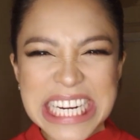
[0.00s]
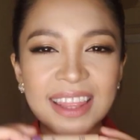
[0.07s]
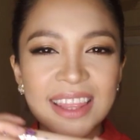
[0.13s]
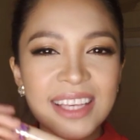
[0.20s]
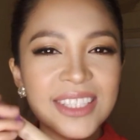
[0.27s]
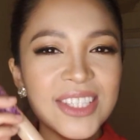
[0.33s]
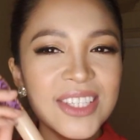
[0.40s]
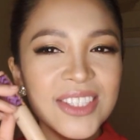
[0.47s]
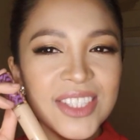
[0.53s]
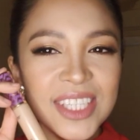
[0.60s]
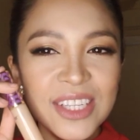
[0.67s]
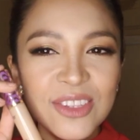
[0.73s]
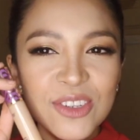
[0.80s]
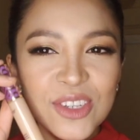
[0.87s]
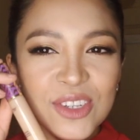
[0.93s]
this
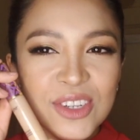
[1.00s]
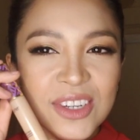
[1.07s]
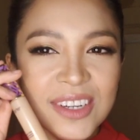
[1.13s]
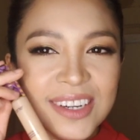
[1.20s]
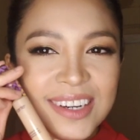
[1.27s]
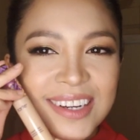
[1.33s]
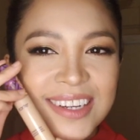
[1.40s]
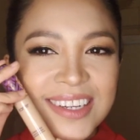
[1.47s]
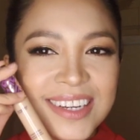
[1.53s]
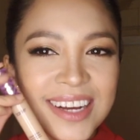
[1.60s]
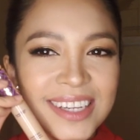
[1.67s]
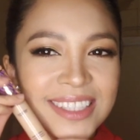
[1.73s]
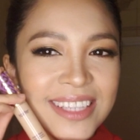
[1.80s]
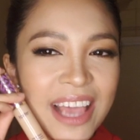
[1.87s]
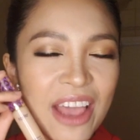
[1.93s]
concealer
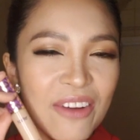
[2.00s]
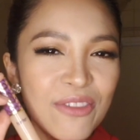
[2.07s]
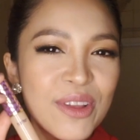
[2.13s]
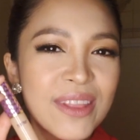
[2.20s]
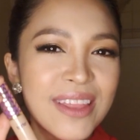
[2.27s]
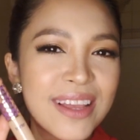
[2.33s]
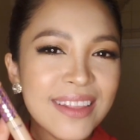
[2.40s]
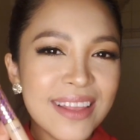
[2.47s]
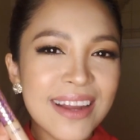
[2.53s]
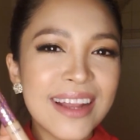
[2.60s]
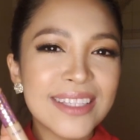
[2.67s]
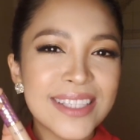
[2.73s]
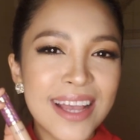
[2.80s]
does everything that